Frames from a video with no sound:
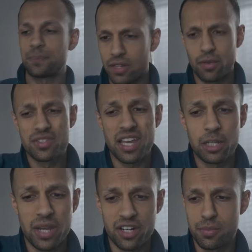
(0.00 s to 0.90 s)
So I've always
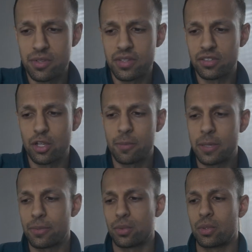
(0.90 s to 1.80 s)
held back from these things. A lot of
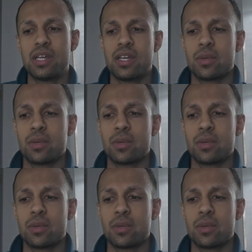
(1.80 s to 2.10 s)
people